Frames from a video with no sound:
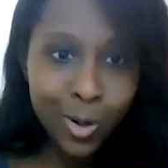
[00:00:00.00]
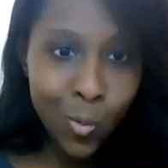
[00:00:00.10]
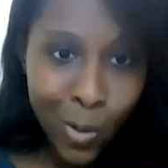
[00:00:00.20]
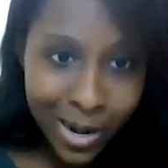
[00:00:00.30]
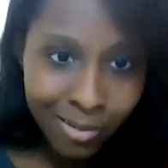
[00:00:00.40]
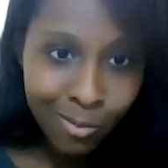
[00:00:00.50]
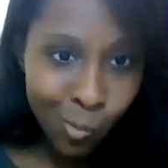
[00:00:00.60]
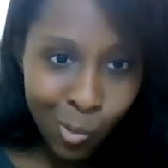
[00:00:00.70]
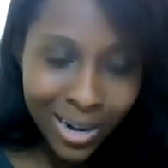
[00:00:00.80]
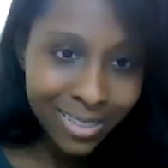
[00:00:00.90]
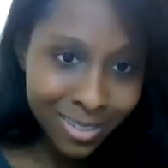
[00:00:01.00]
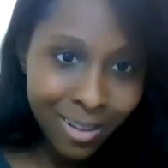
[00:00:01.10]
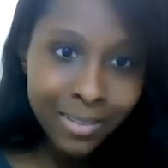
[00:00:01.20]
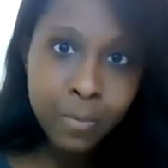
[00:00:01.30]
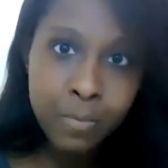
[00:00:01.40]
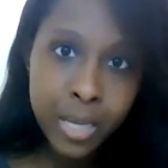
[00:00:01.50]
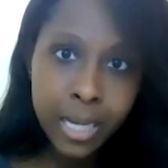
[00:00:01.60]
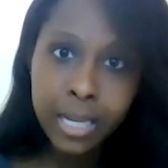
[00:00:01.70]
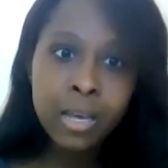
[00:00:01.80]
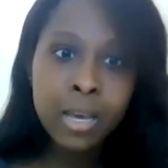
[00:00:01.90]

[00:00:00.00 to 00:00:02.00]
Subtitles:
one solid meaning.